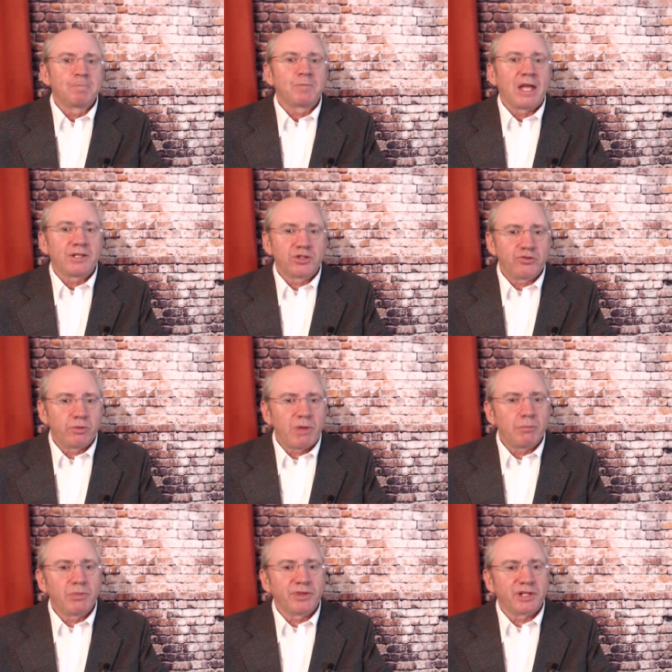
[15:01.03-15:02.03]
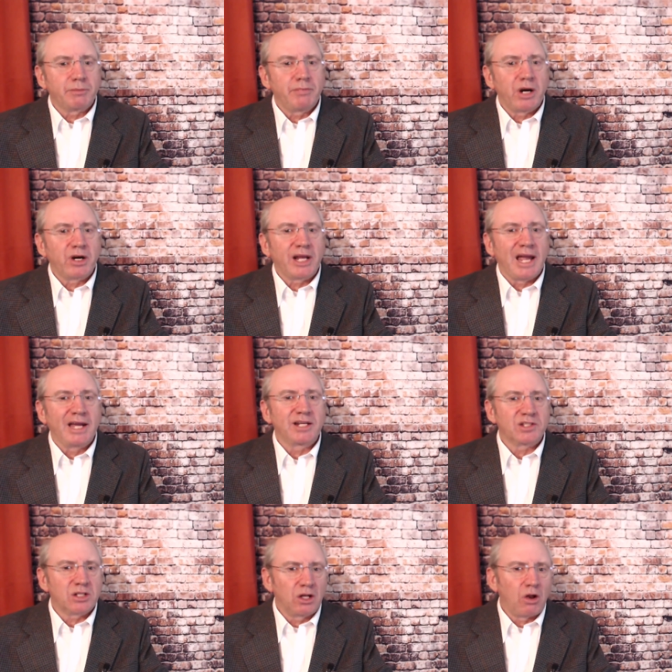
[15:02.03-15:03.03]
And do remember that America had
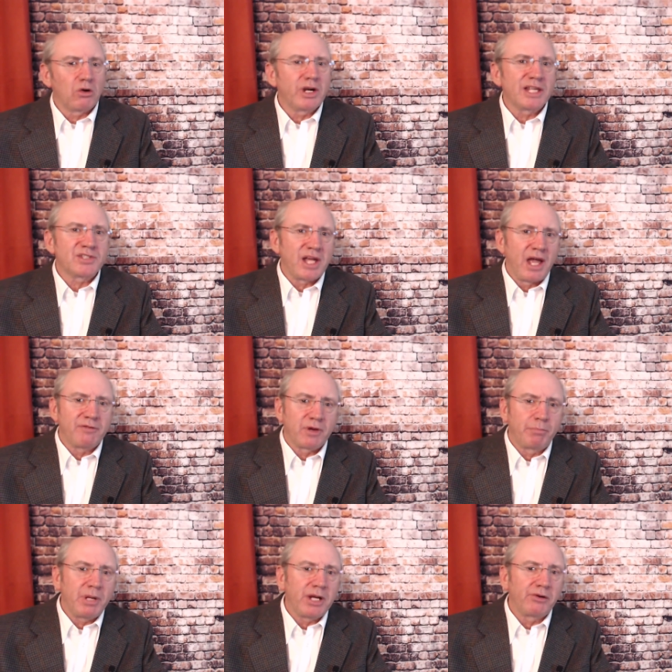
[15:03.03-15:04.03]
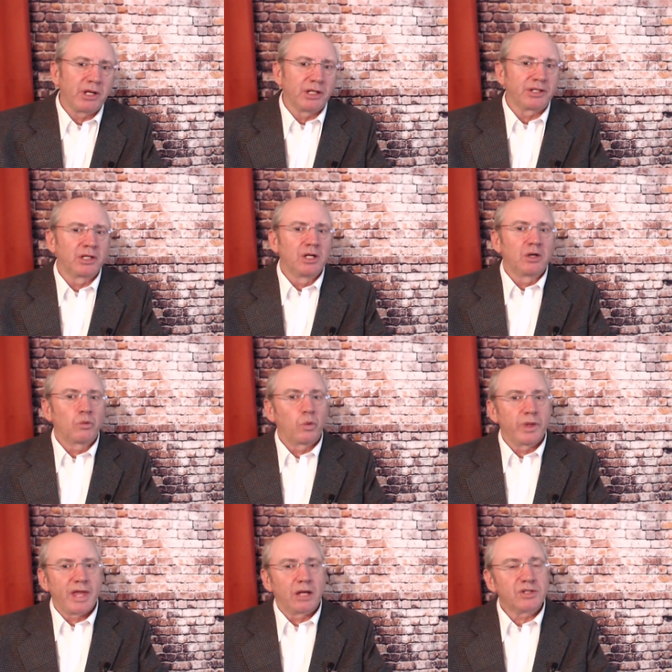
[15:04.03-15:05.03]
its longest ever period
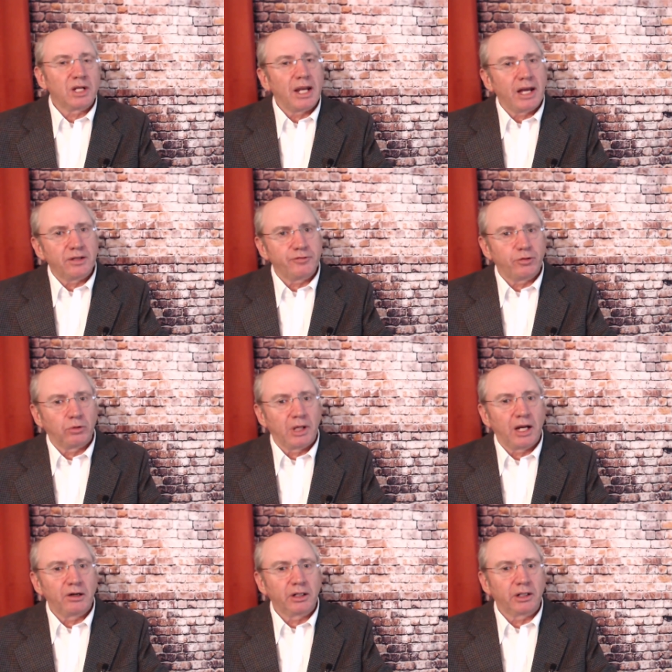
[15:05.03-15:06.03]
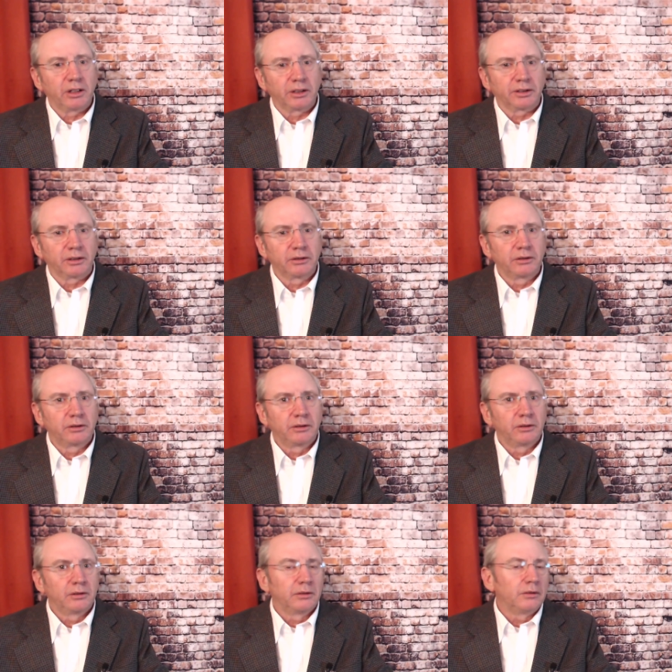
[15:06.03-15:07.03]
without a landfall hurricane.
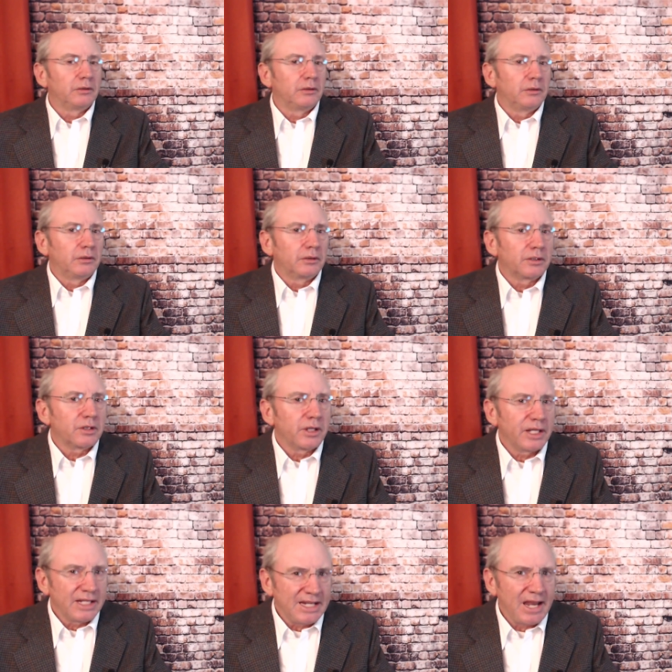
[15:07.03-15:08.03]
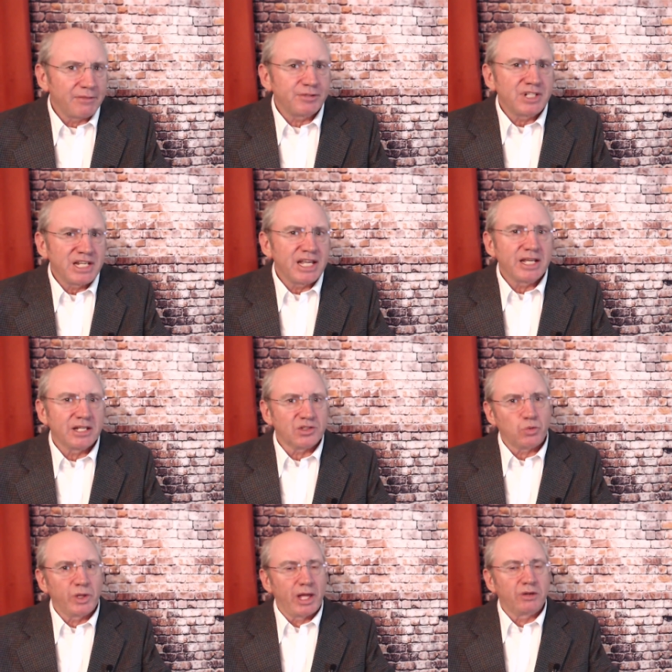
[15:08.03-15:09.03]
11
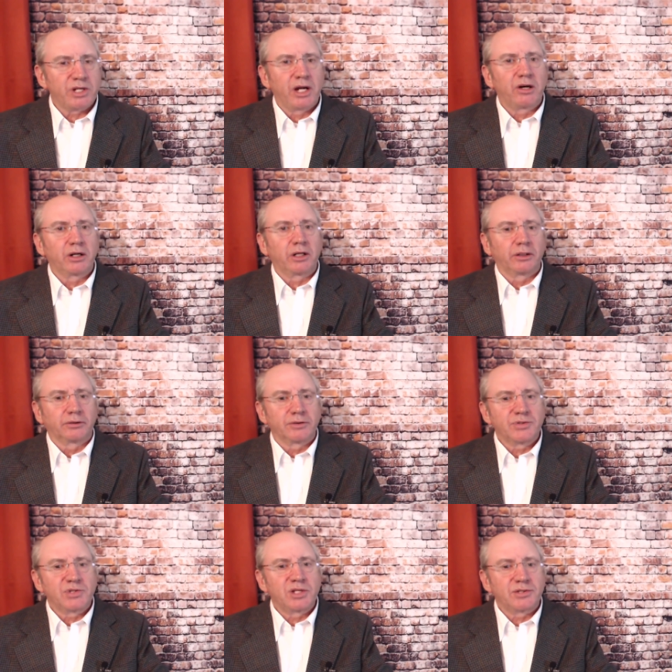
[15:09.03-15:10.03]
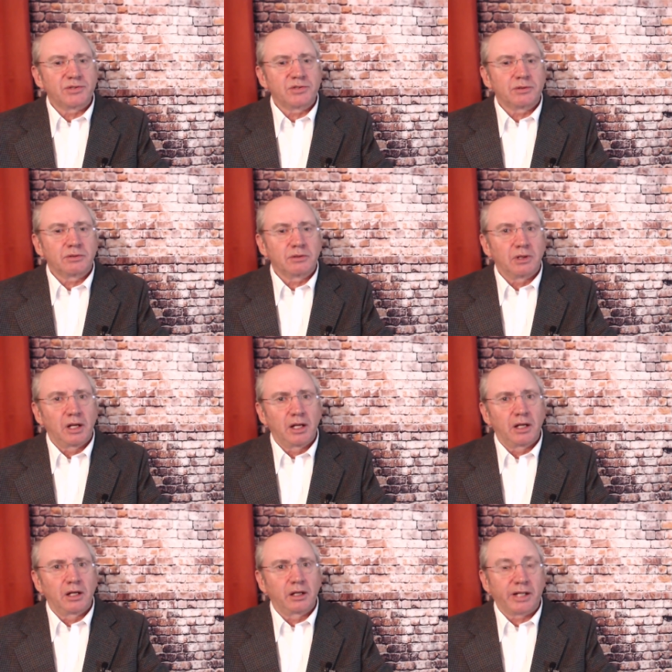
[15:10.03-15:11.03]
years without a hurricane since
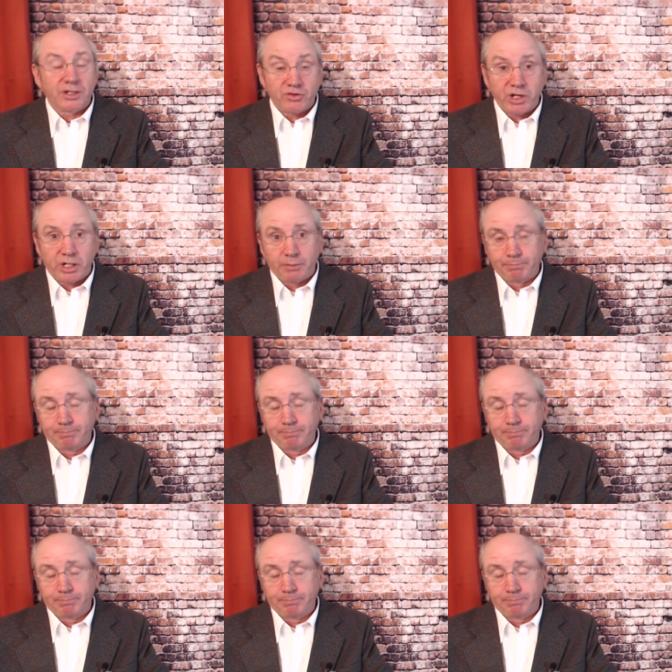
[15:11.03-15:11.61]
uh, Katrina,